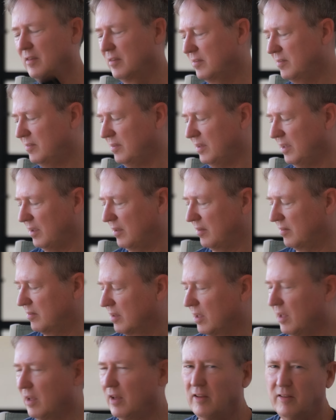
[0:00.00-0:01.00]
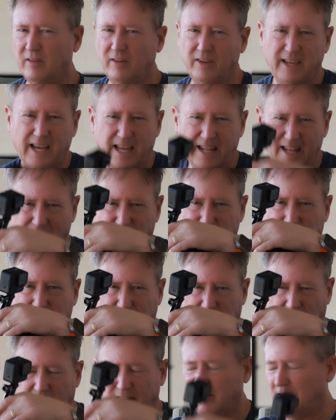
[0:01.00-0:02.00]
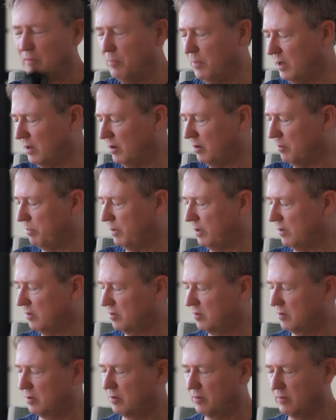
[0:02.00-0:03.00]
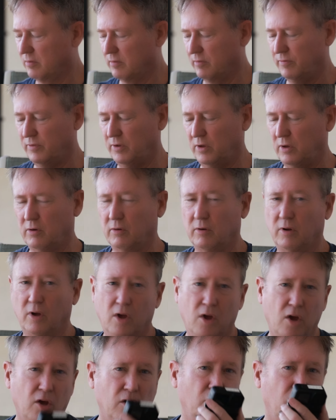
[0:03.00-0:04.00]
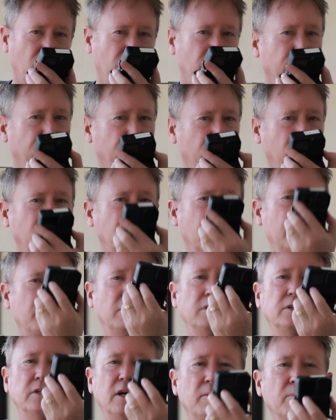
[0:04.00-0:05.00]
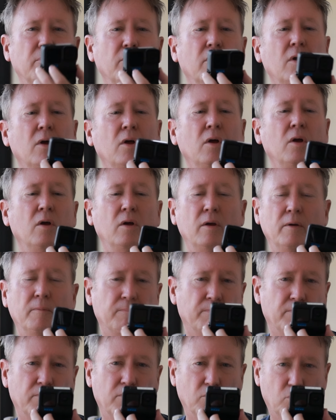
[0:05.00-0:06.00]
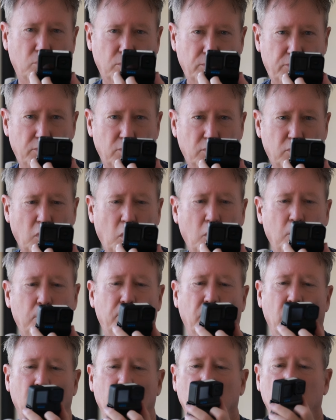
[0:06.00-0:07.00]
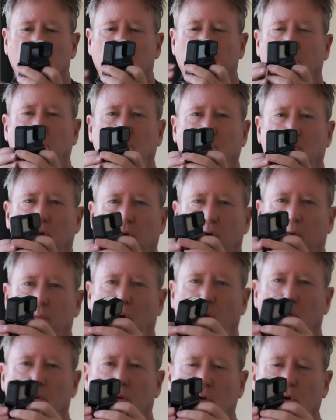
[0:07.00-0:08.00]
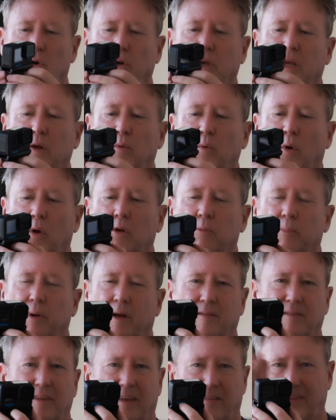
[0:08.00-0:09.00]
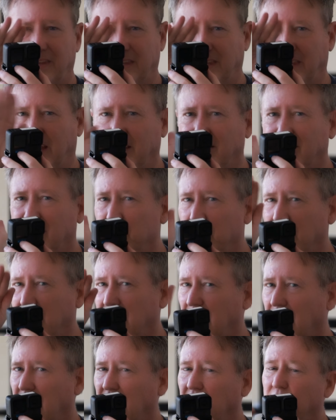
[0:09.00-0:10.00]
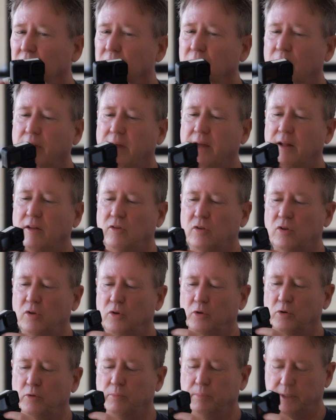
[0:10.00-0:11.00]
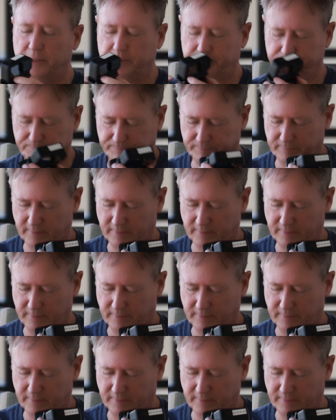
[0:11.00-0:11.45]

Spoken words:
sees. So you kind of have to guesstimate your best view. Of course, the first time you jump with your GoPro on one of these cookie roller mounts, you have to guesstimate the angle on that too. But